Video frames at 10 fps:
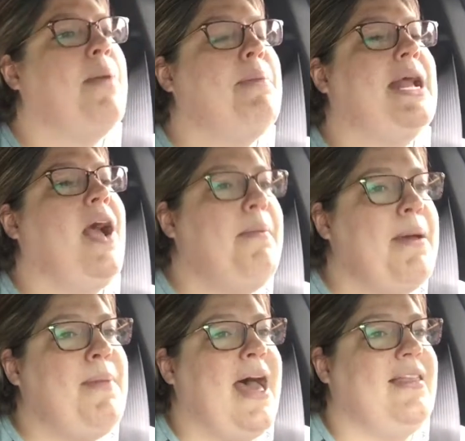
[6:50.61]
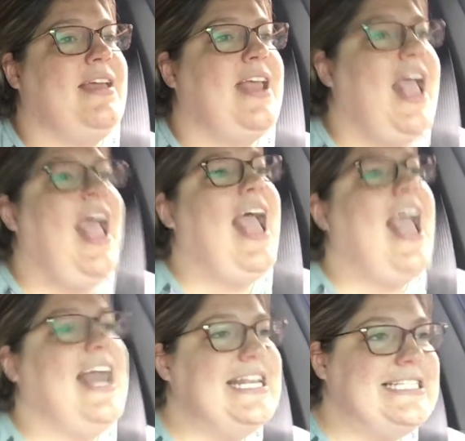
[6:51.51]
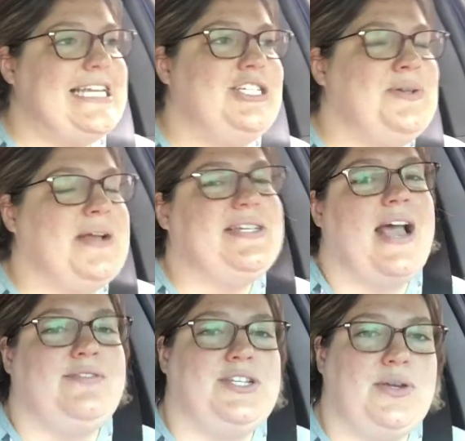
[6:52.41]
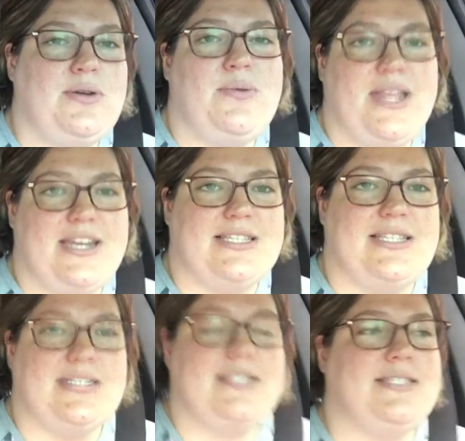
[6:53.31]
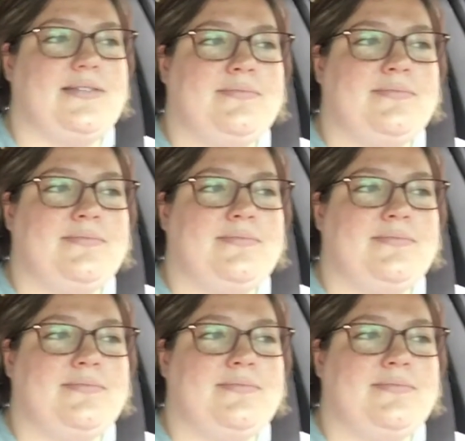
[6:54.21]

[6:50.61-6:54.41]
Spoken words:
But I got my ballot and it says you have to have 2 witnesses